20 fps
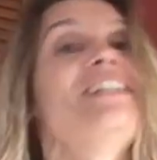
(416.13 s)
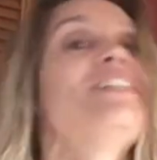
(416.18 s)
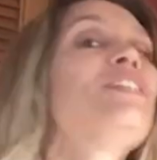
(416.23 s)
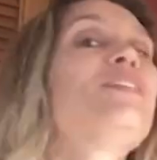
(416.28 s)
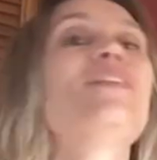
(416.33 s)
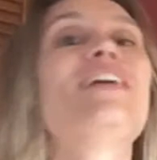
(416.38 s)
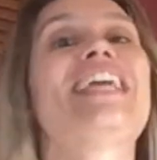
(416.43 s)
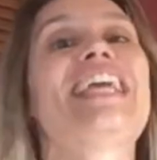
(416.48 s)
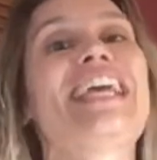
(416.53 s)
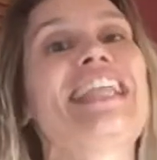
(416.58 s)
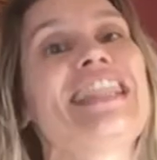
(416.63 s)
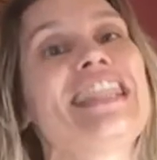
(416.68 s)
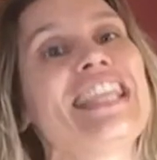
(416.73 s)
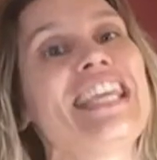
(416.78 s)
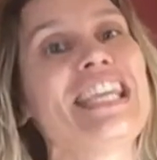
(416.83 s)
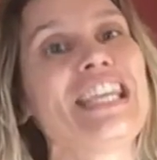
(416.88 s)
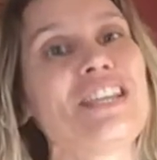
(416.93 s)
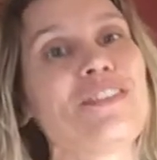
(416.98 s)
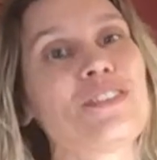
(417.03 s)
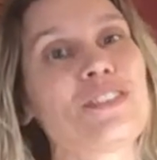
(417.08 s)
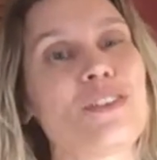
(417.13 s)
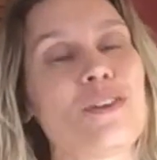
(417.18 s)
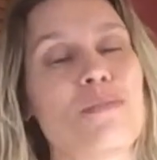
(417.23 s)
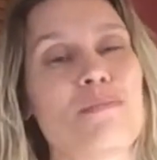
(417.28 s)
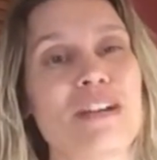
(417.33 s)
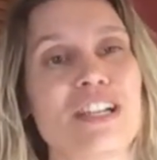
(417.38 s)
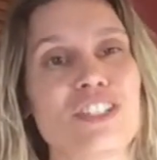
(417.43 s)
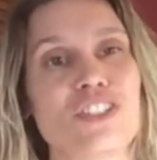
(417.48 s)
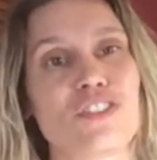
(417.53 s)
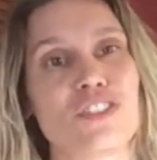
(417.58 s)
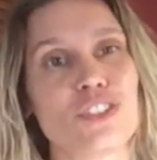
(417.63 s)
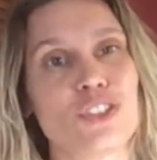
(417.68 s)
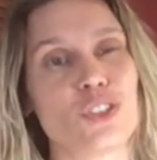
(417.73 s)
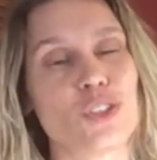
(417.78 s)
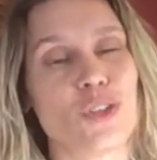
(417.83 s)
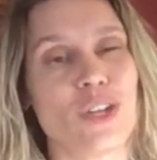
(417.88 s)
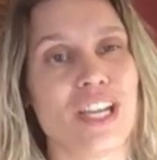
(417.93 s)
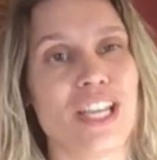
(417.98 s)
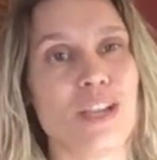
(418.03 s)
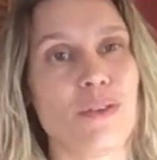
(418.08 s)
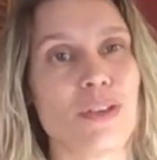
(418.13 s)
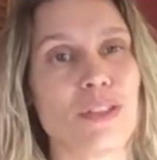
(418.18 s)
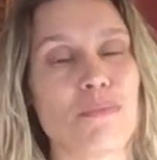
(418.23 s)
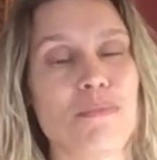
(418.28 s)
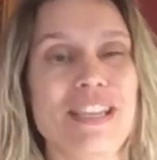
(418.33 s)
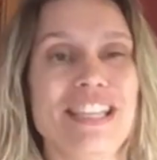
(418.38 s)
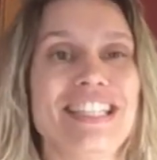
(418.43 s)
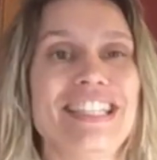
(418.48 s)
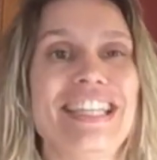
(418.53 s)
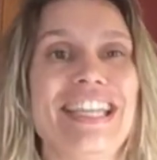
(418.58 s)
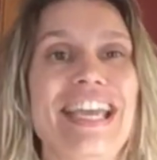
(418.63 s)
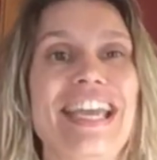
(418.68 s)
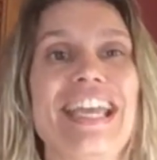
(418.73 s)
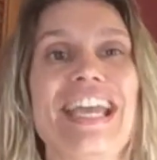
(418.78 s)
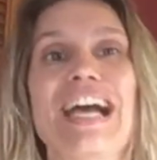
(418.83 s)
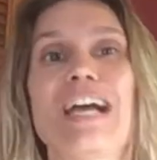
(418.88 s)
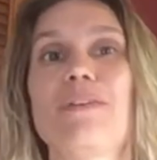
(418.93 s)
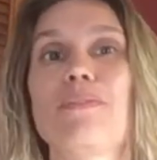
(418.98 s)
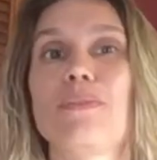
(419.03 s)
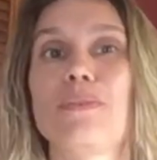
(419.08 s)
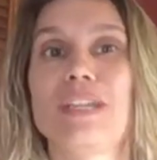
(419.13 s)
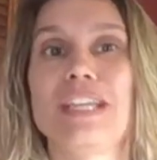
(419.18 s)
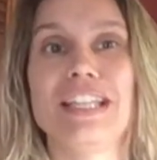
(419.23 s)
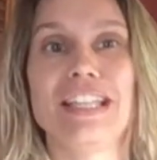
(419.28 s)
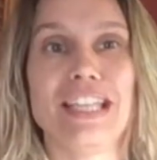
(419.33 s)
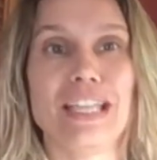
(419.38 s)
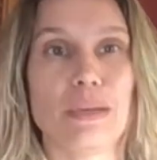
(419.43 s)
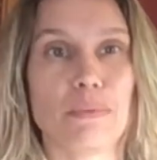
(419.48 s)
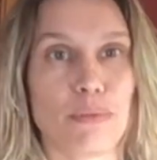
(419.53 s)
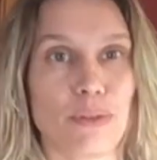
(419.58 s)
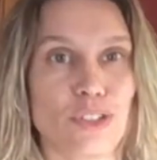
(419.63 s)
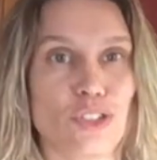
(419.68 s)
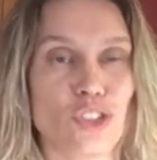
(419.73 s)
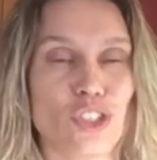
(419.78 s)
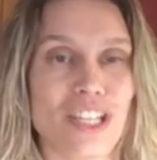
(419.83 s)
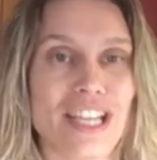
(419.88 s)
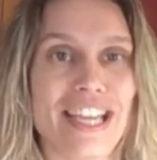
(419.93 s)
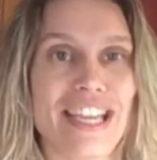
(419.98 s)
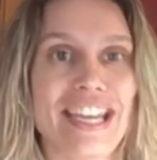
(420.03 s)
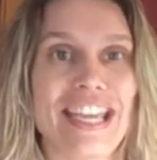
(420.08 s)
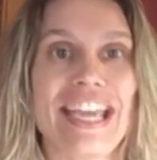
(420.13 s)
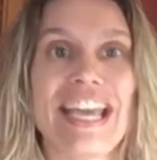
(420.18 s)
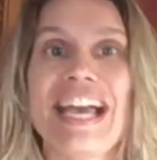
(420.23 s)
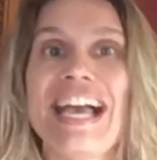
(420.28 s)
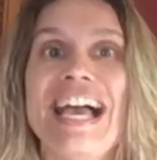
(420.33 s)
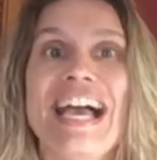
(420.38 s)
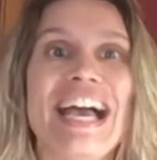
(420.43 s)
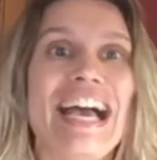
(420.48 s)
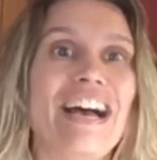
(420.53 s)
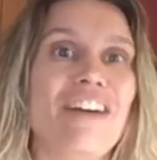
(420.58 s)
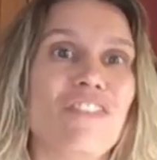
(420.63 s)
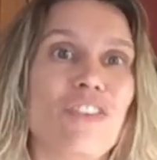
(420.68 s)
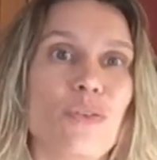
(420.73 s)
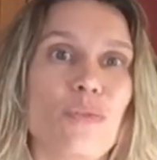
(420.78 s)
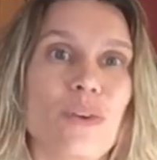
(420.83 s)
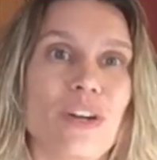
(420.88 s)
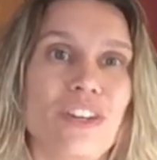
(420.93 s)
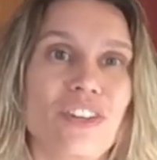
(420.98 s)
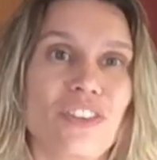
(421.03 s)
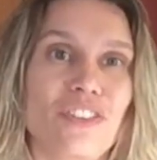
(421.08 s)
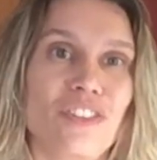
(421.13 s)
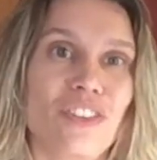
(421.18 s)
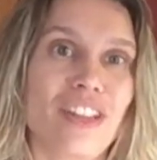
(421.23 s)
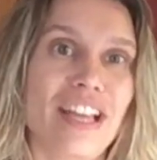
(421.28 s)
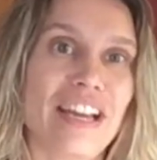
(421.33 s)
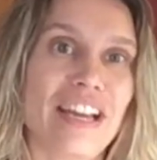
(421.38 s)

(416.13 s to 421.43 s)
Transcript: So again, thank you so much for joining with me today. I really appreciate it. Have a wonderful